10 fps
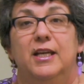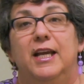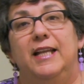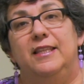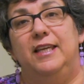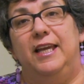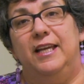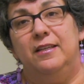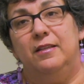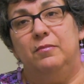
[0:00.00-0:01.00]
At the
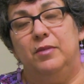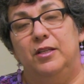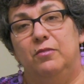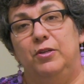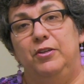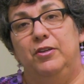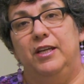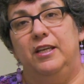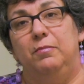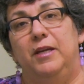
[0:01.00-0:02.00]
end of the month, what you're
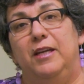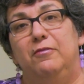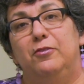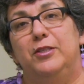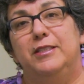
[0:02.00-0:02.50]
getting paid for